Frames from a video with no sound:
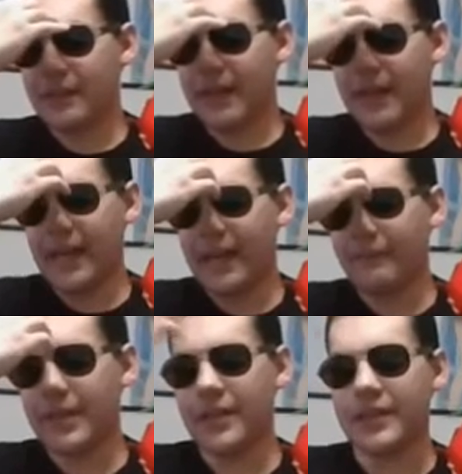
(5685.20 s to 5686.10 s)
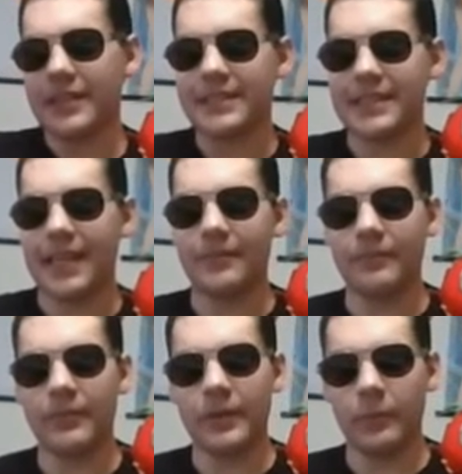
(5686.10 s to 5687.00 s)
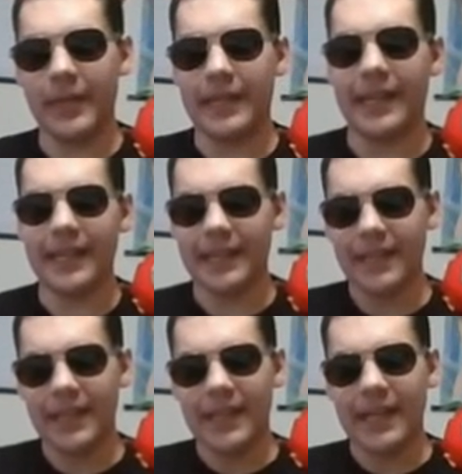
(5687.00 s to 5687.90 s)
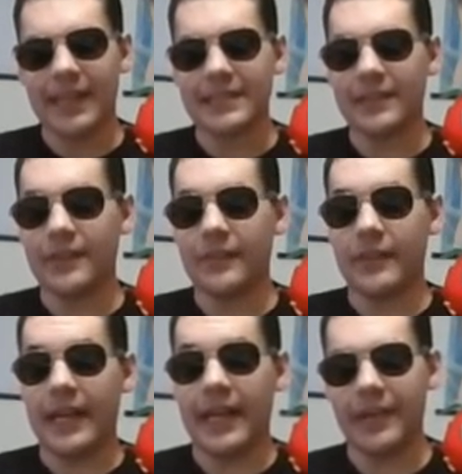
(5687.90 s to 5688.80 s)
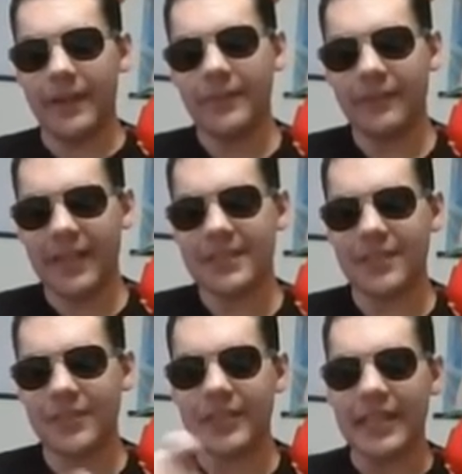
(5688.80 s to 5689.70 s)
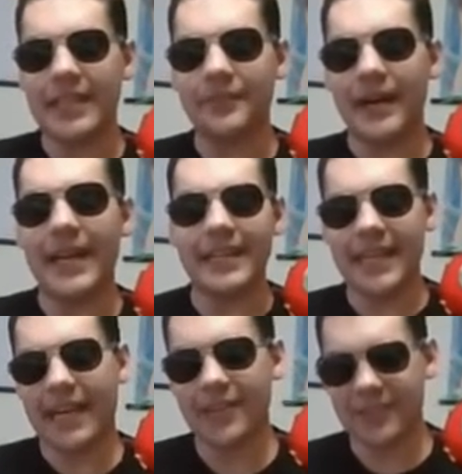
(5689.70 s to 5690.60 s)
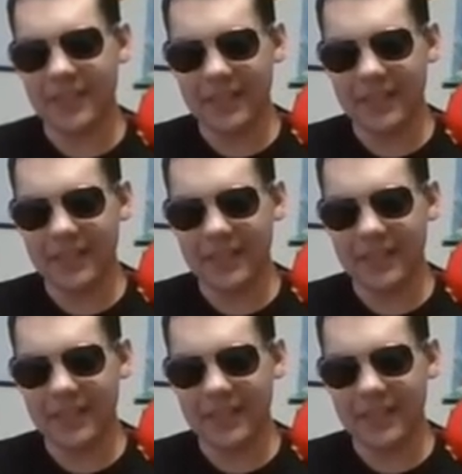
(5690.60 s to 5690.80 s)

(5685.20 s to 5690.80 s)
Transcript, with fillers: uh, happened on the same weekend as a anime festival in my town.